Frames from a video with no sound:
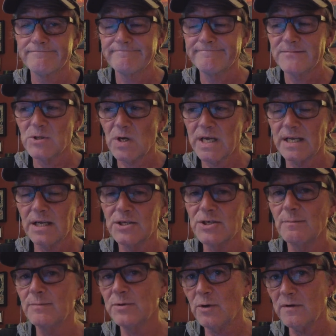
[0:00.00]
So I kind of
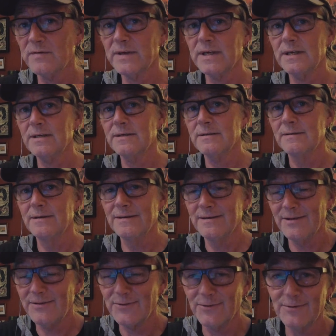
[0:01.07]
jumped off again. I
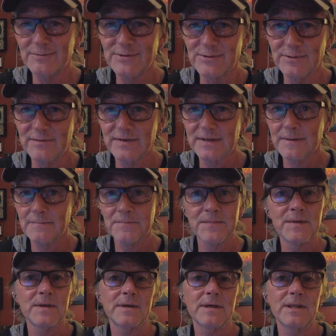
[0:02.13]
thought it was over,
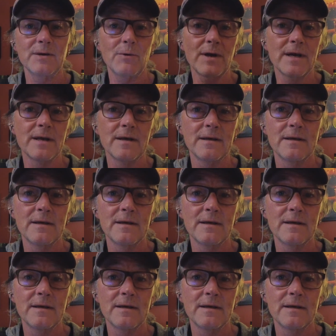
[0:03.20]
and they won.